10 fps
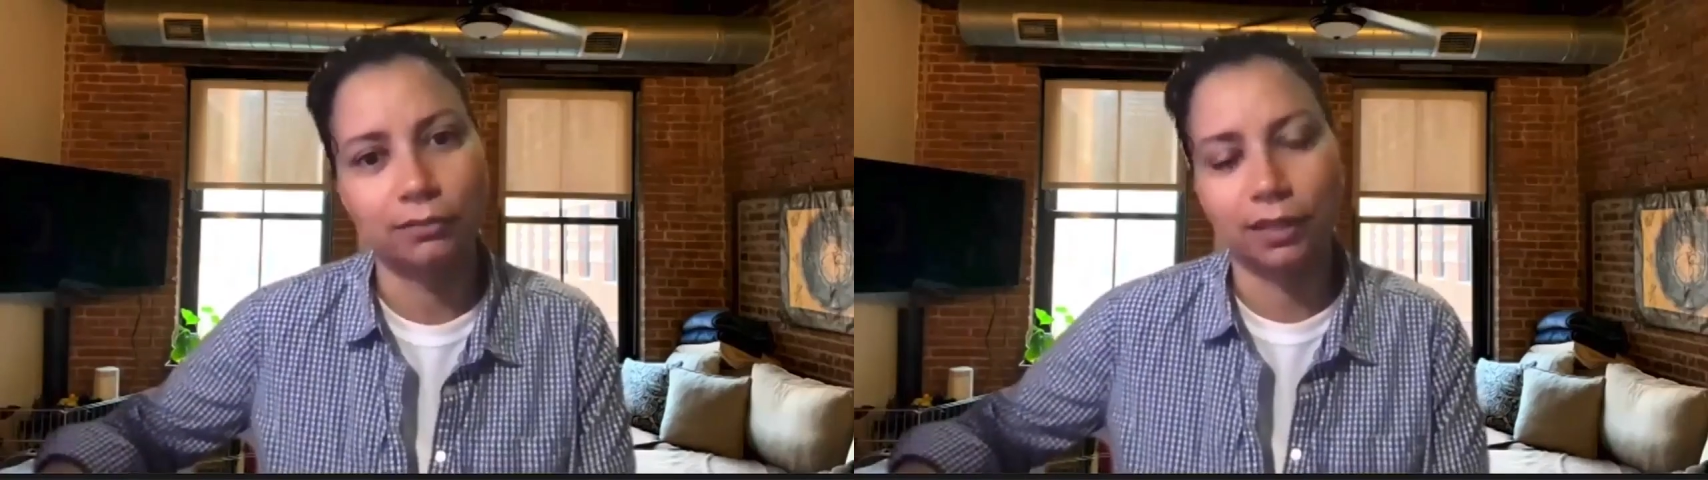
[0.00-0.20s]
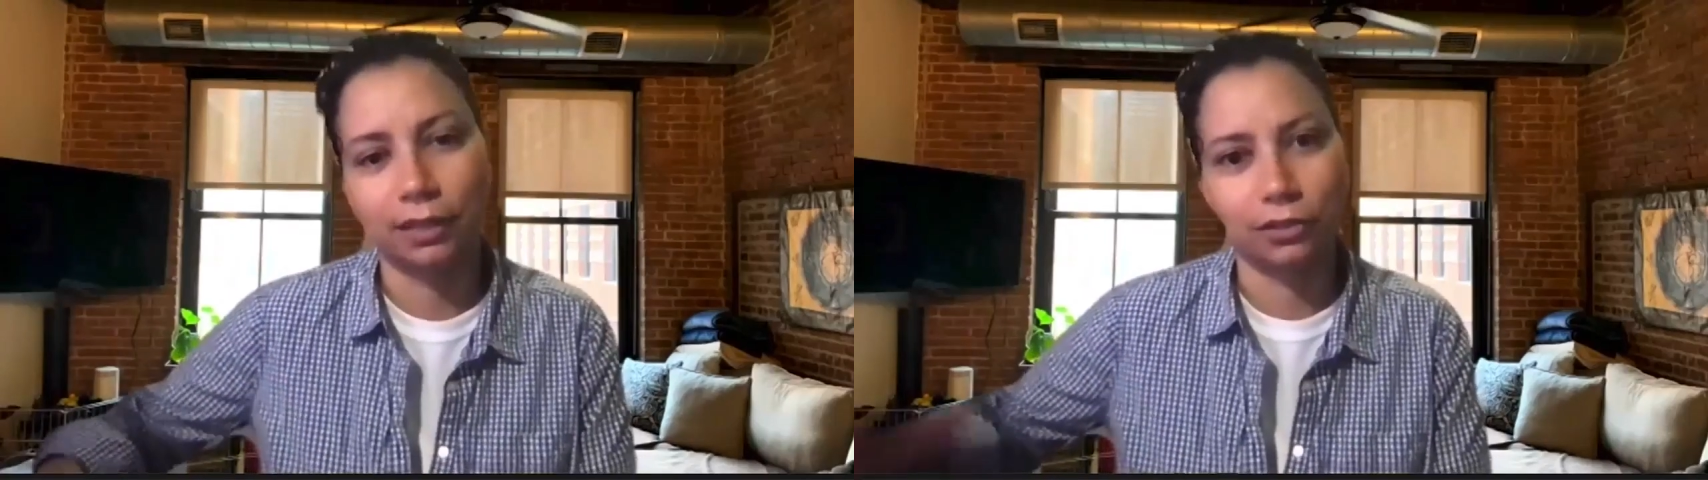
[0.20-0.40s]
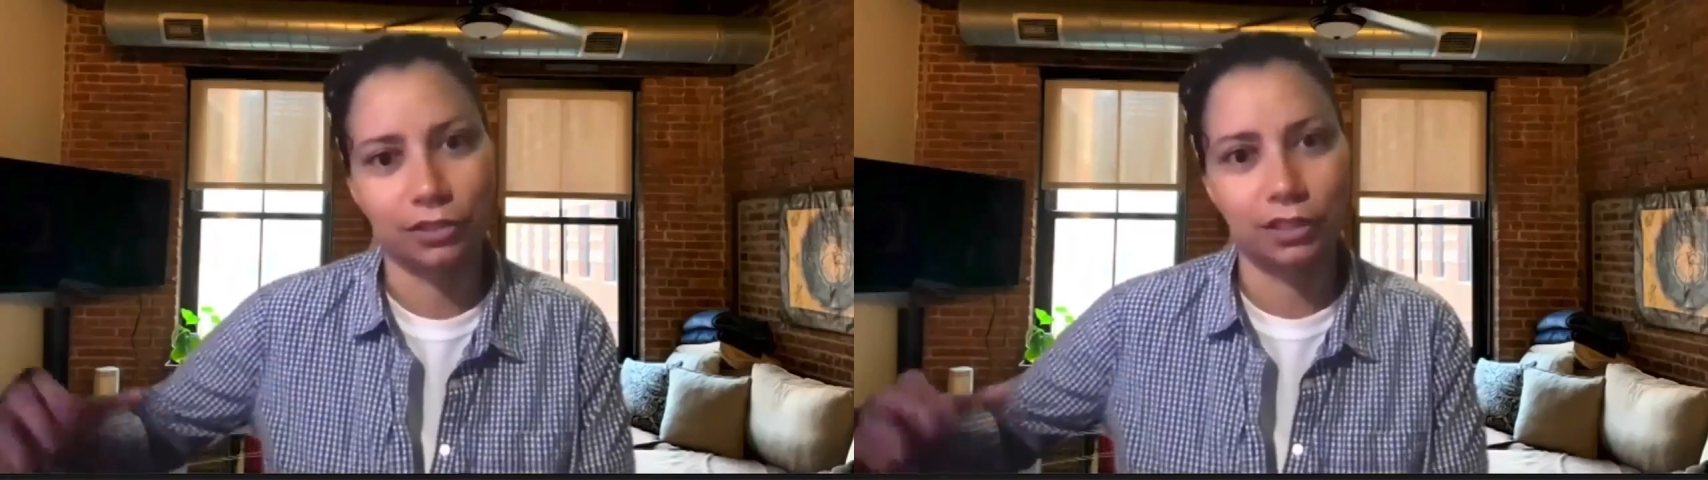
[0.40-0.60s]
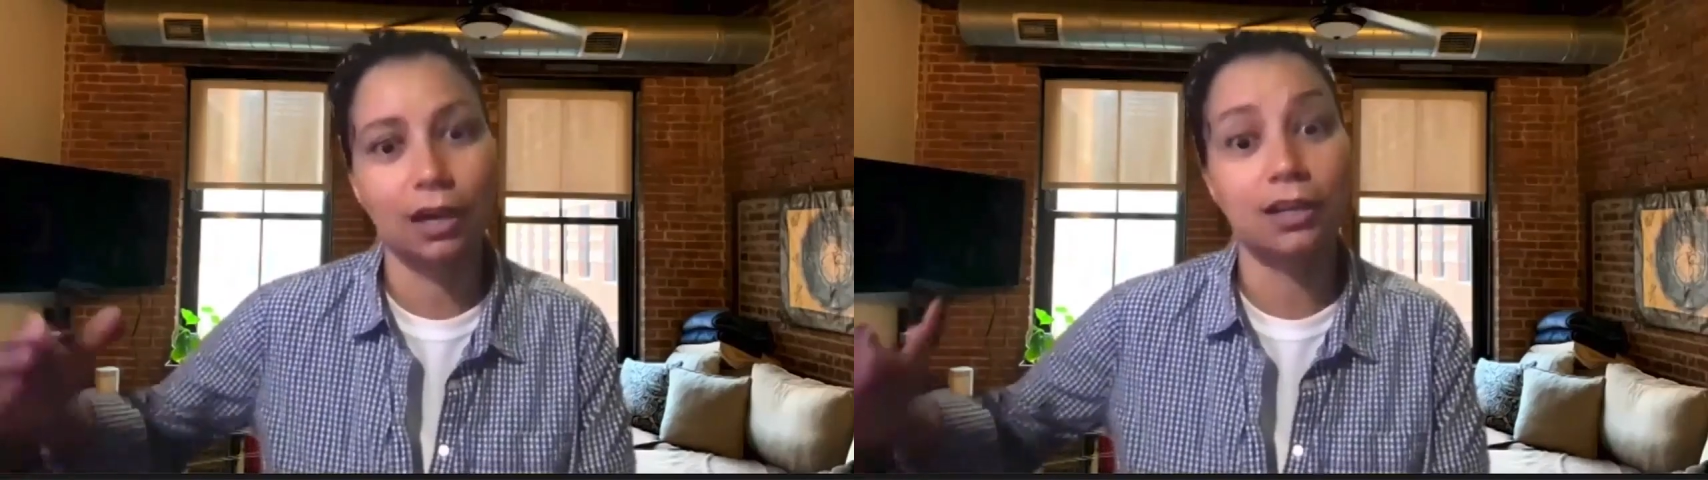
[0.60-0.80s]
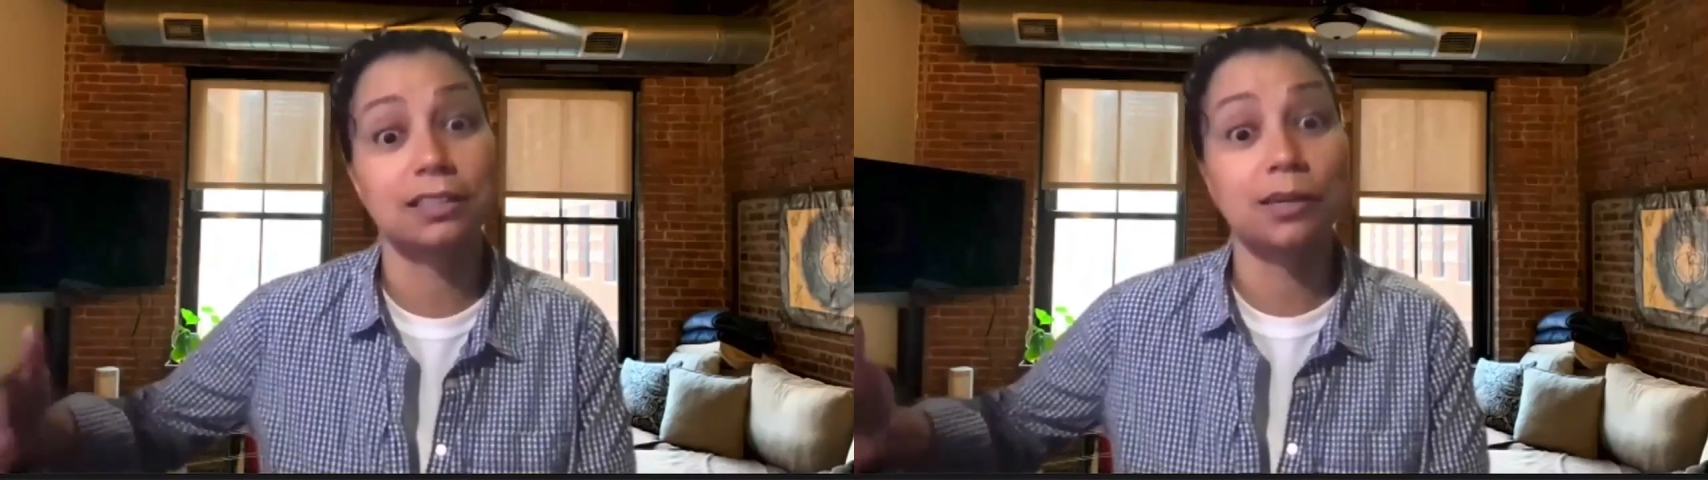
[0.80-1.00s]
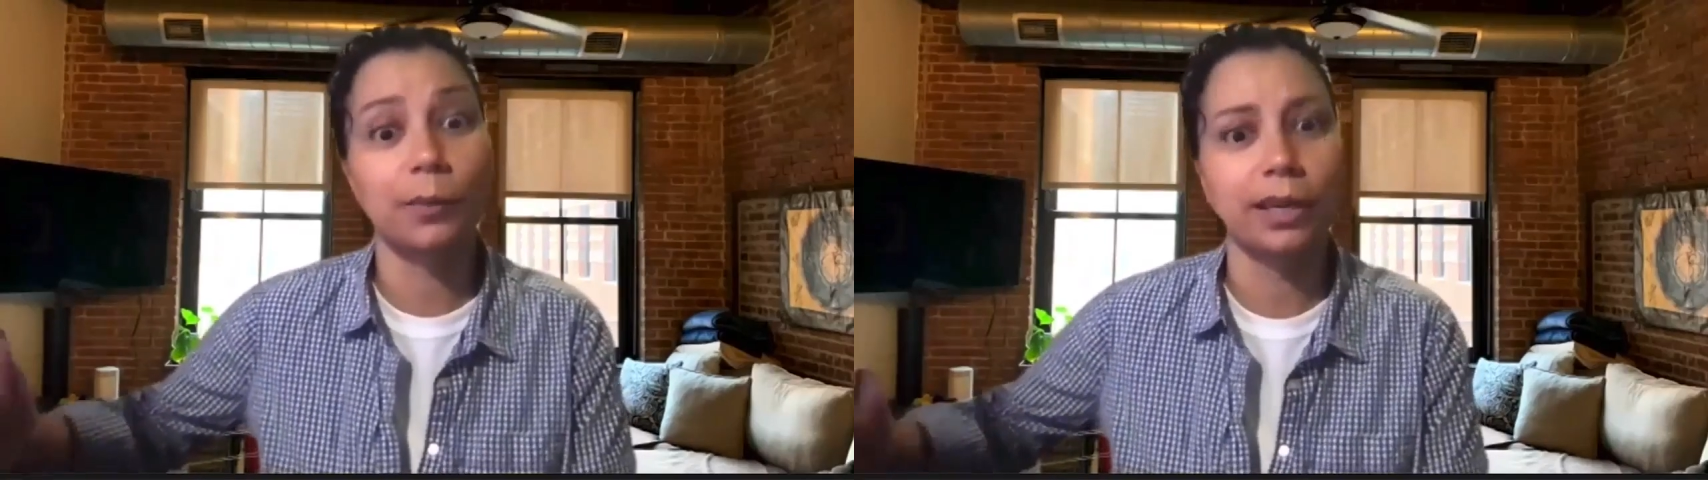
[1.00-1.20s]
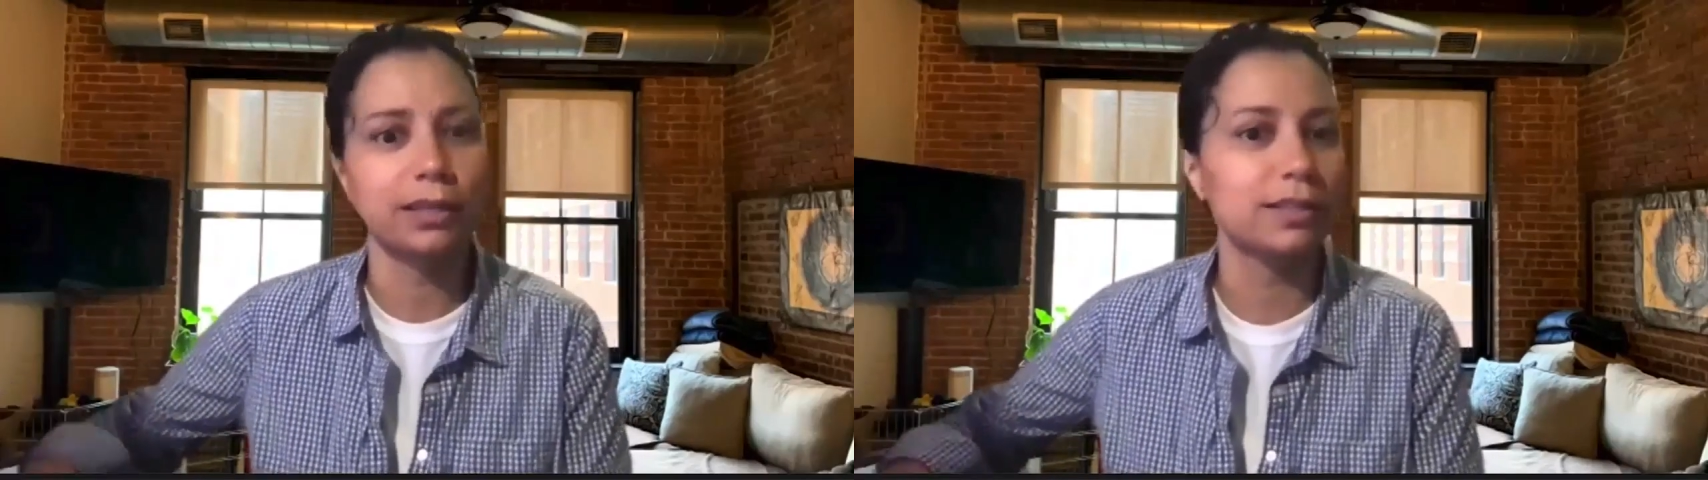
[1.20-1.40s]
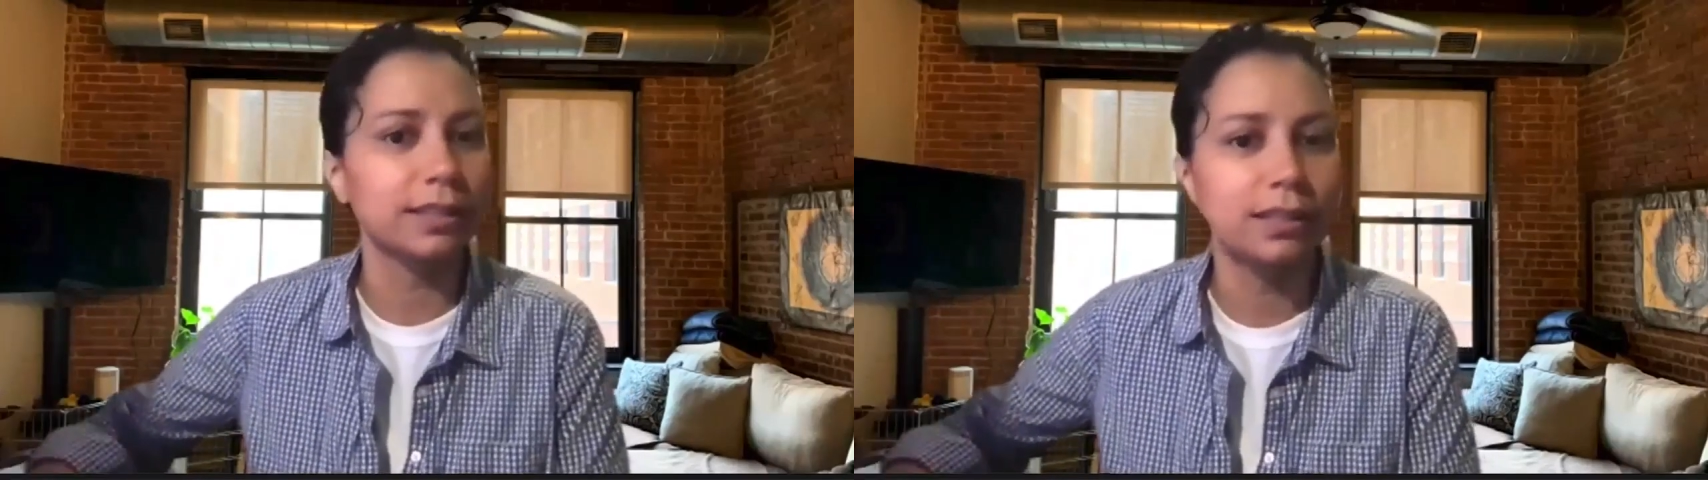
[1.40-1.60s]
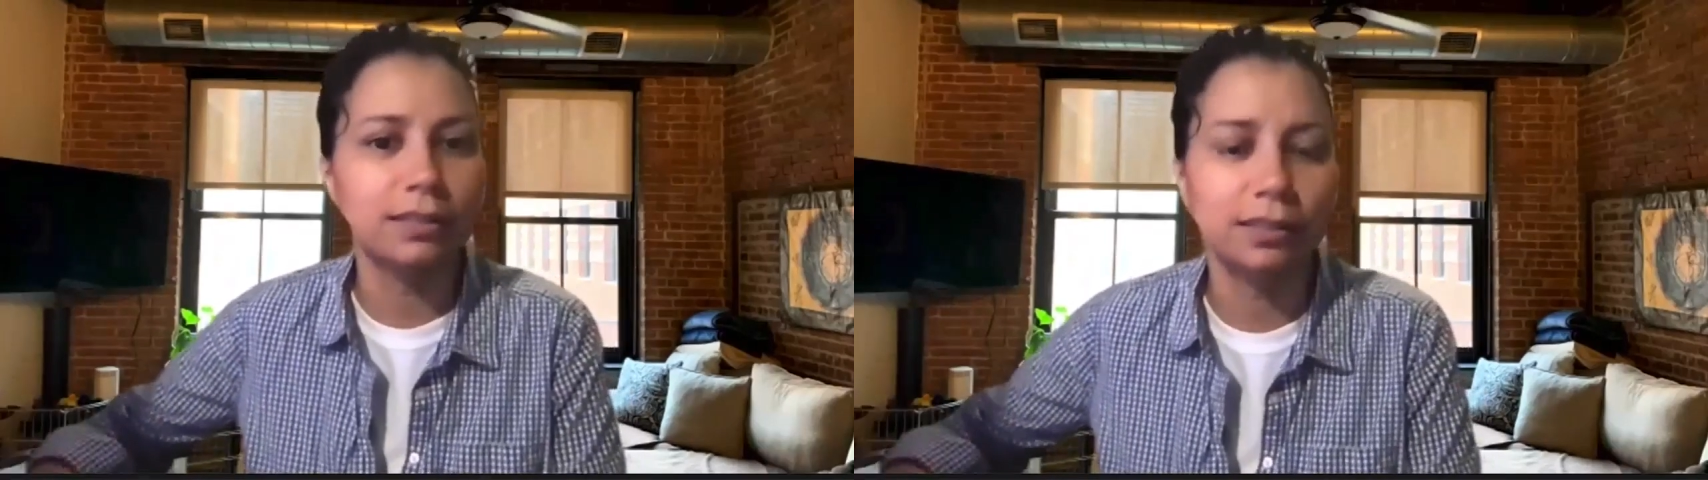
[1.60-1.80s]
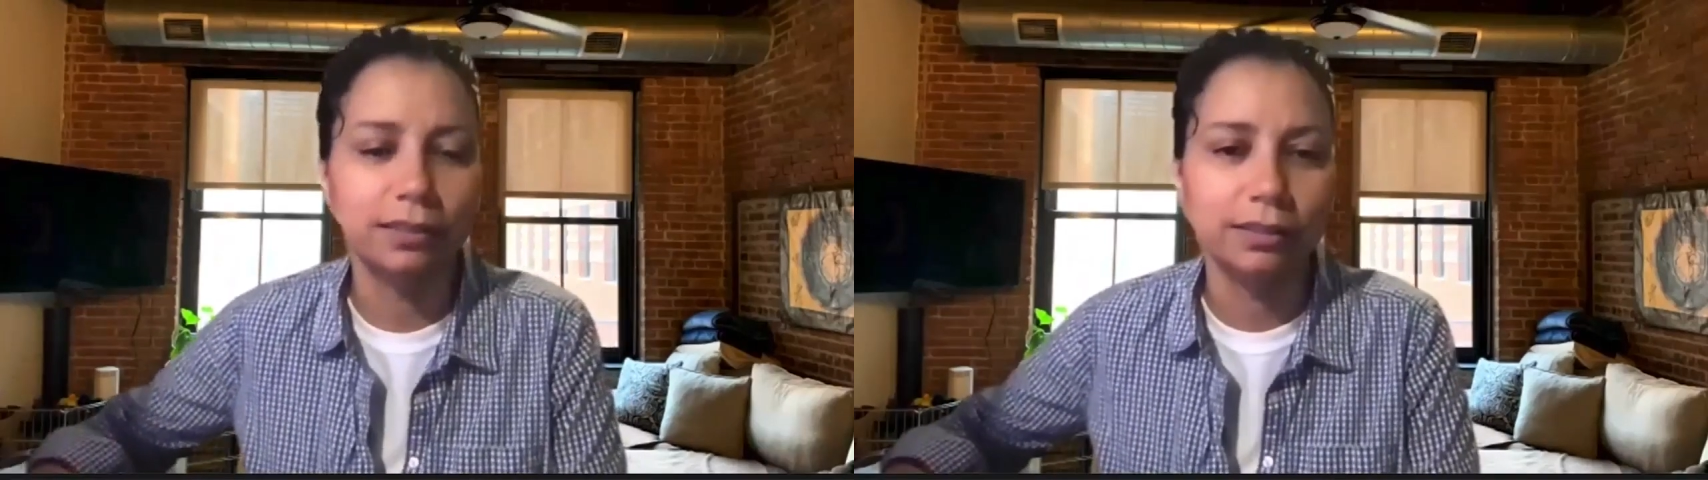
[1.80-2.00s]
of you're just constantly waiting to
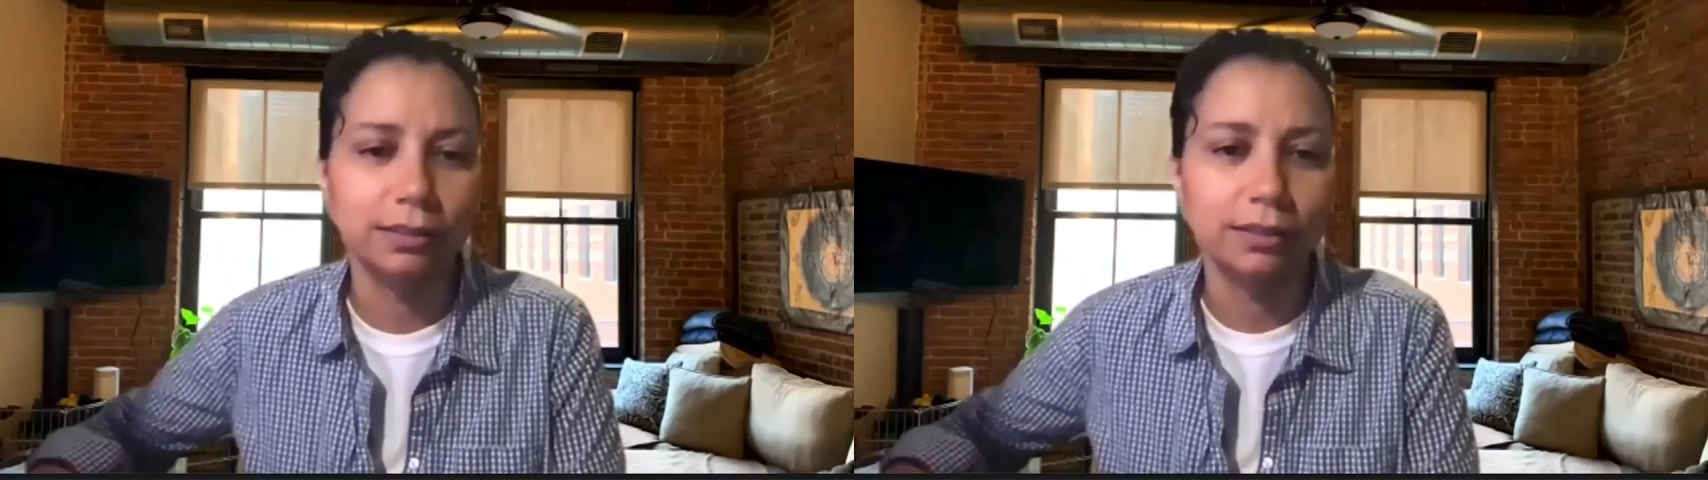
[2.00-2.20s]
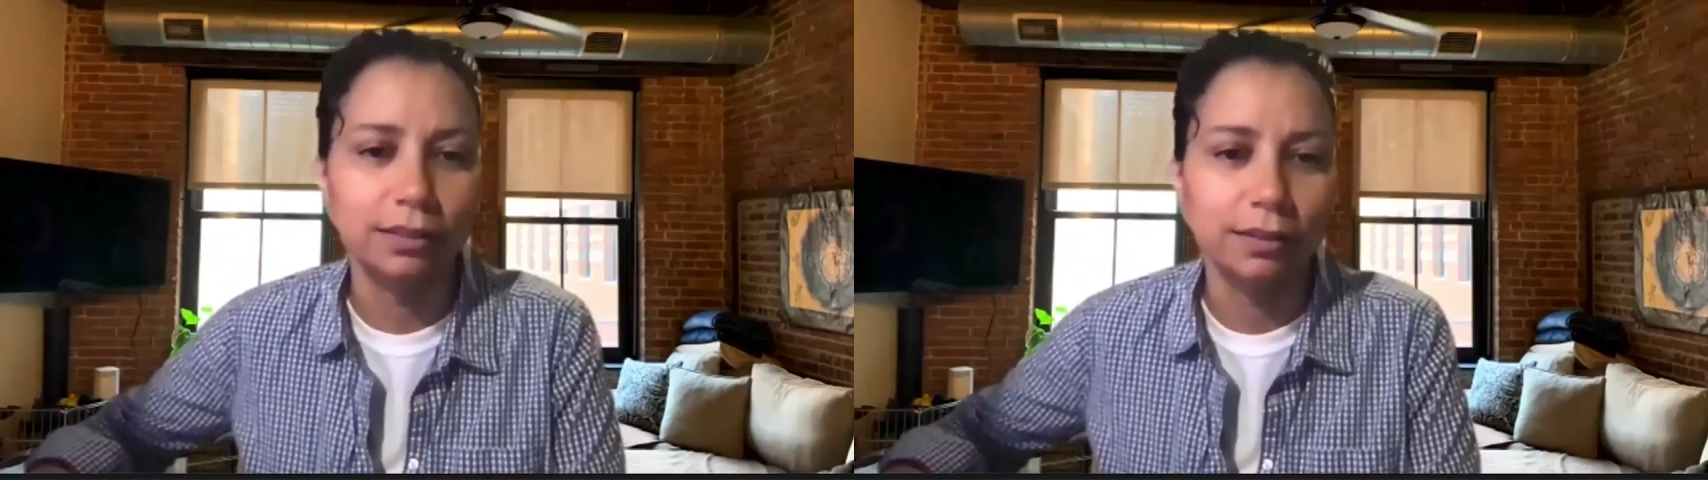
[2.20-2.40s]
get sicker.